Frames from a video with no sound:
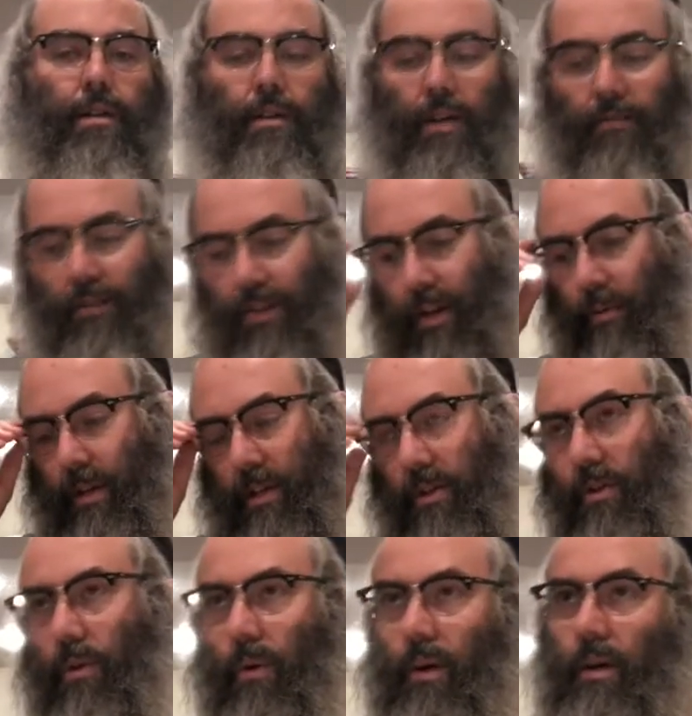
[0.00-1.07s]
everything we
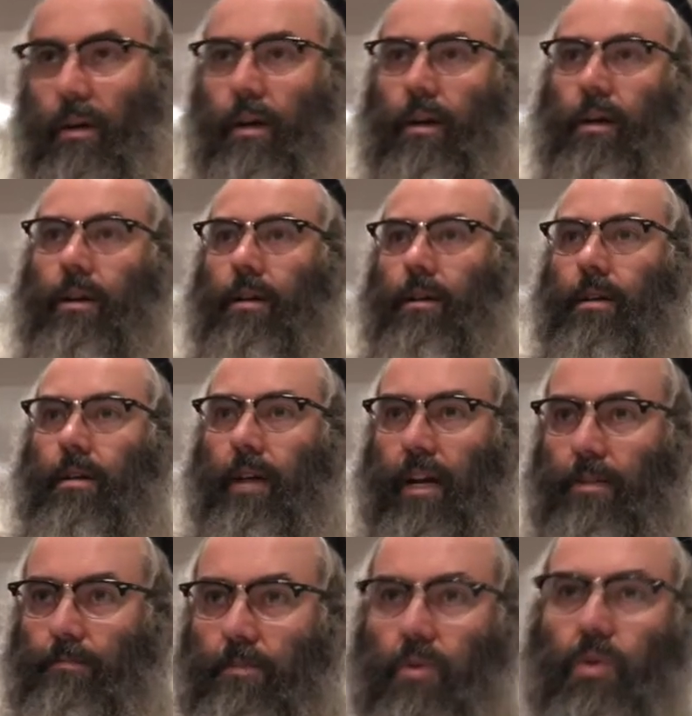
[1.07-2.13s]
do
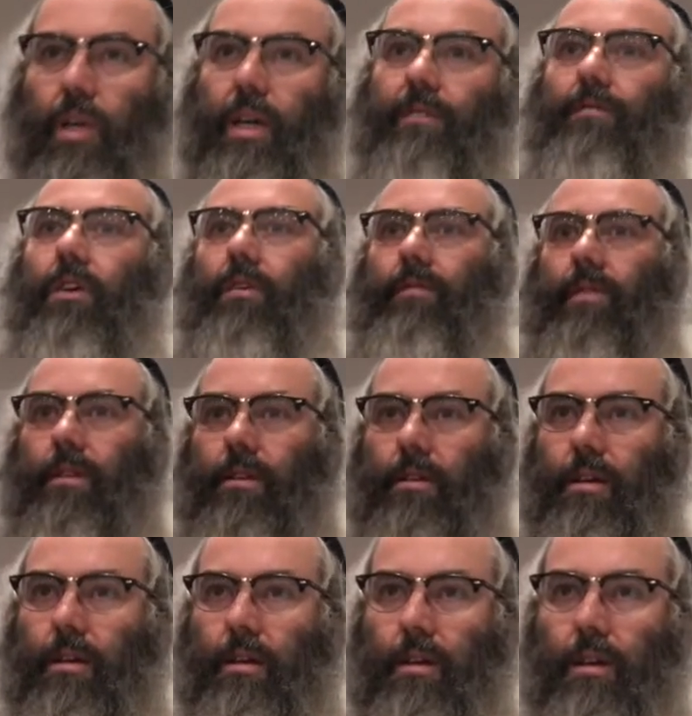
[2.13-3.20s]
has music involved in it.
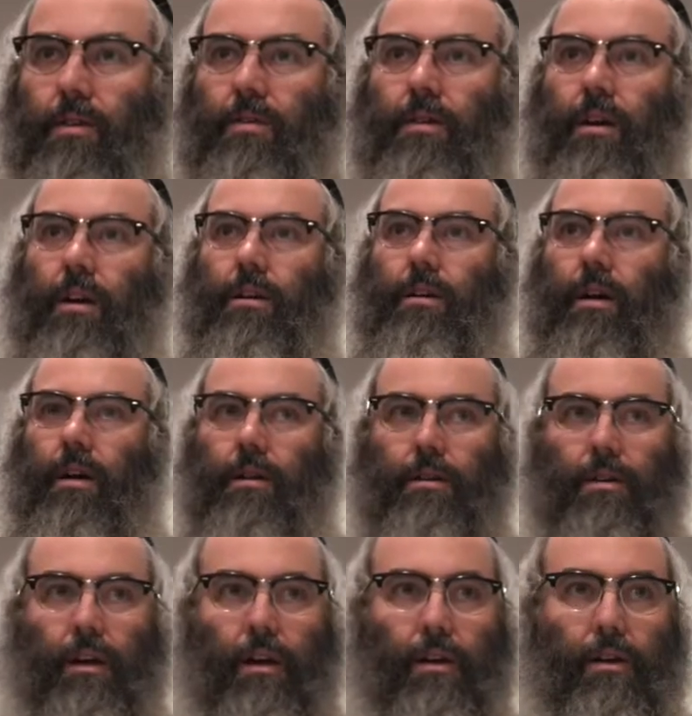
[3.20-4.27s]

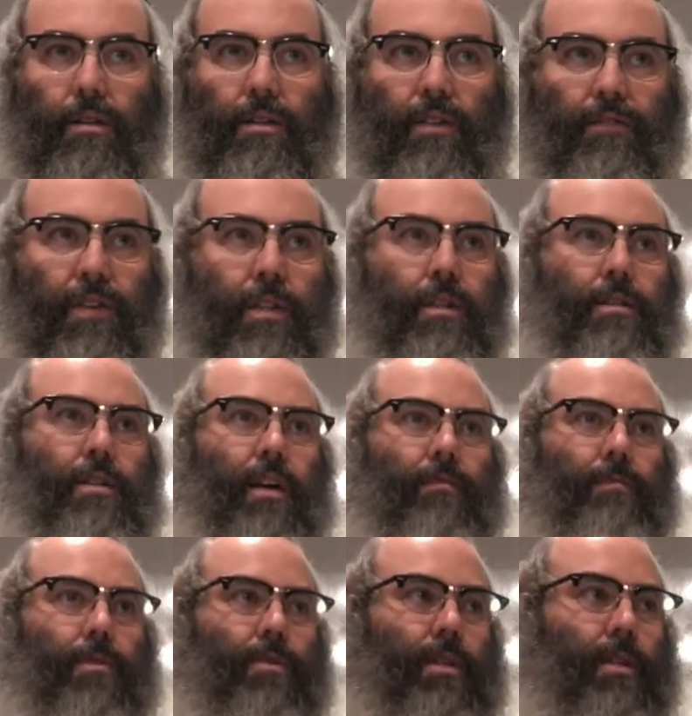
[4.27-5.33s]
Our tefillahs have
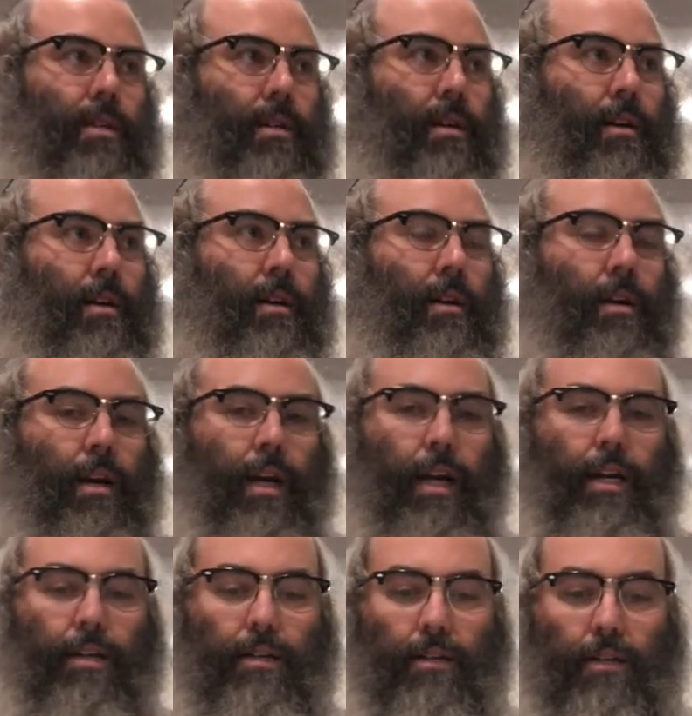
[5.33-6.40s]
music,
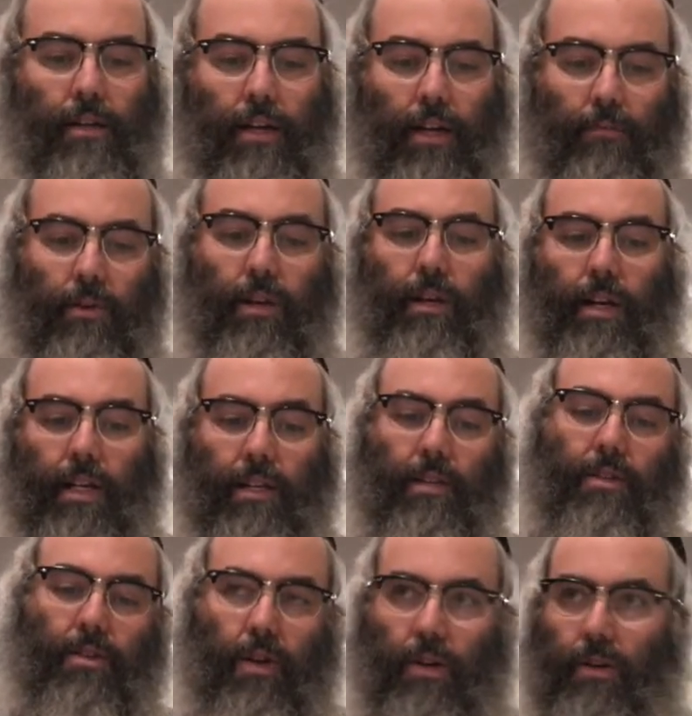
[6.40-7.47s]
and we're going to get to
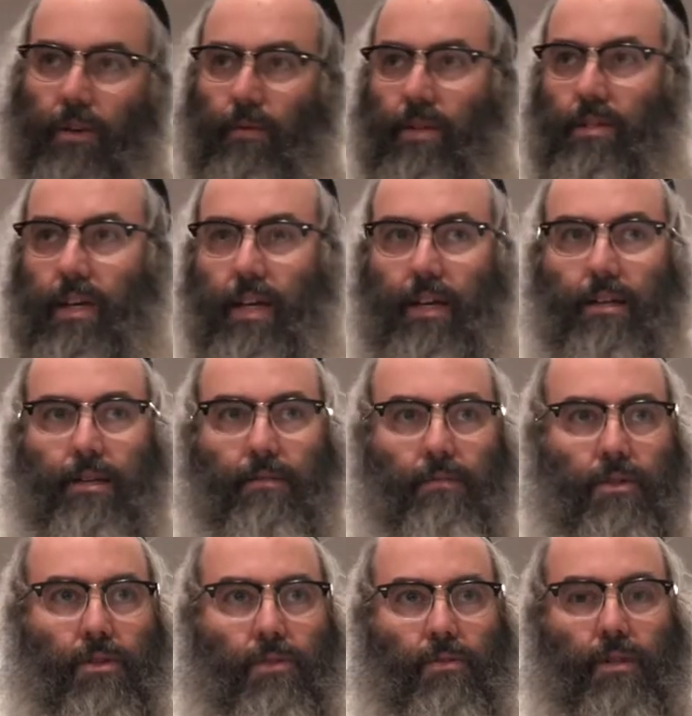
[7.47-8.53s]
the Torah in 1 second,
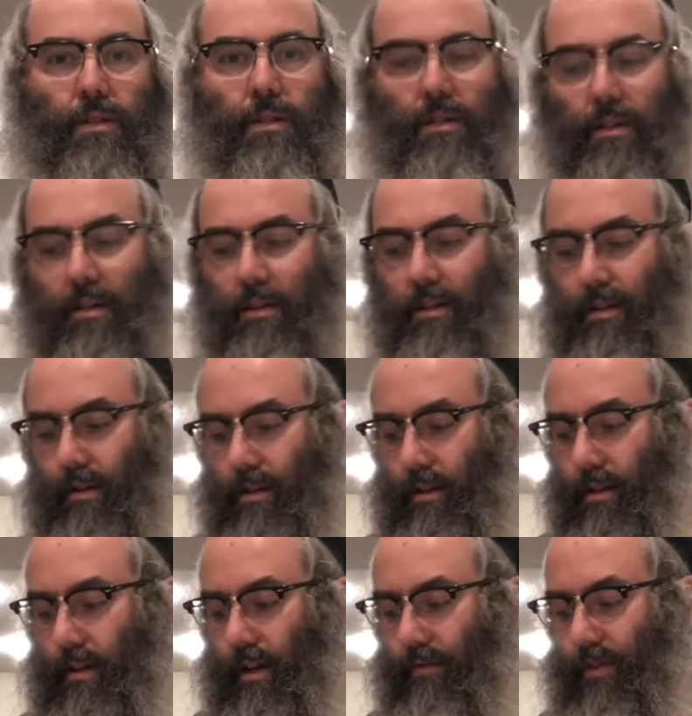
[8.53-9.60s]
which is really
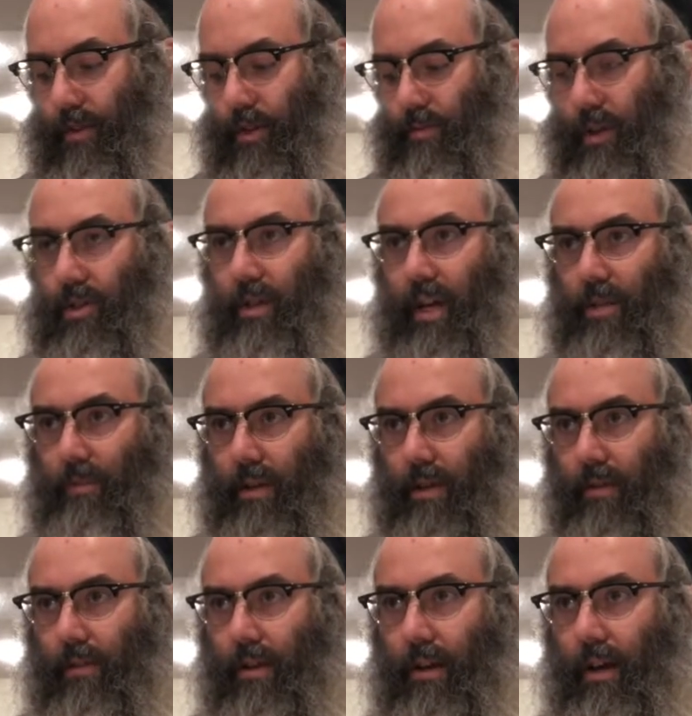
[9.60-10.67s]
a very special aspect
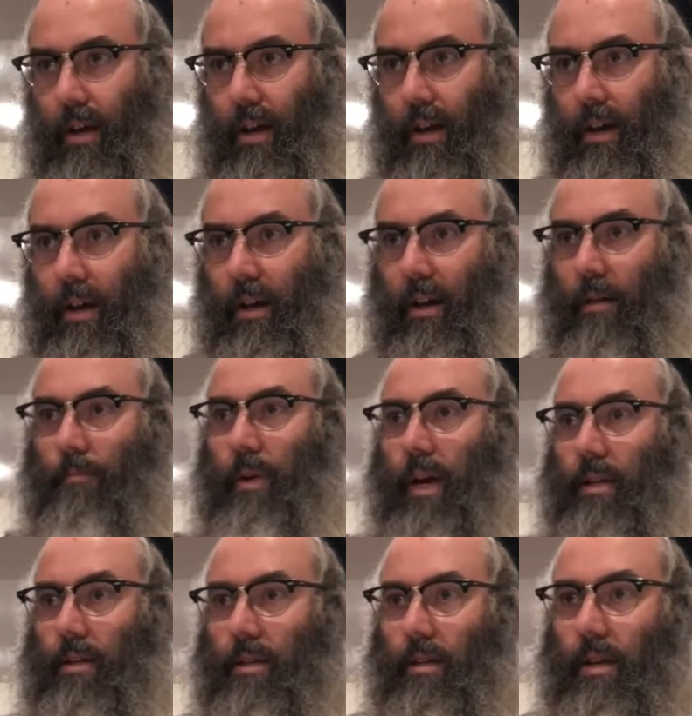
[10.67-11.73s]
of it.
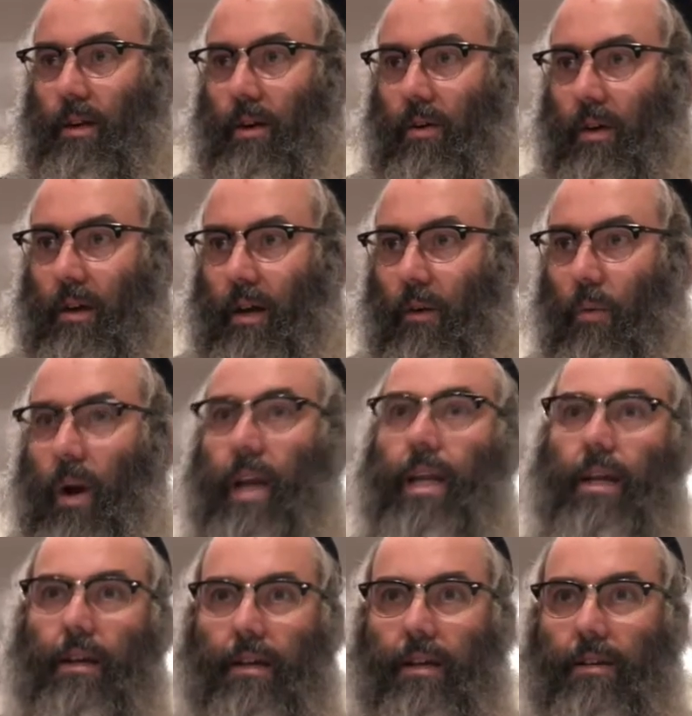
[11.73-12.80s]
But, a
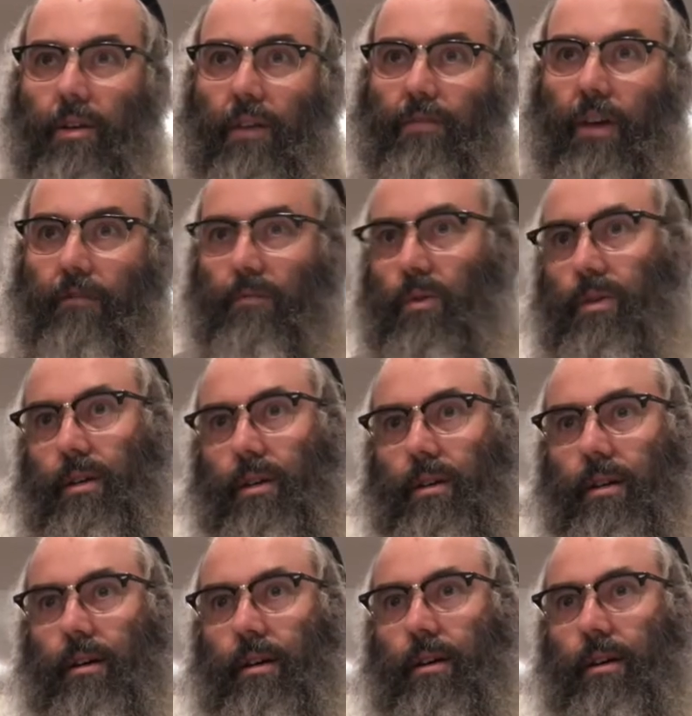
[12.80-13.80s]
wedding, you have to have music.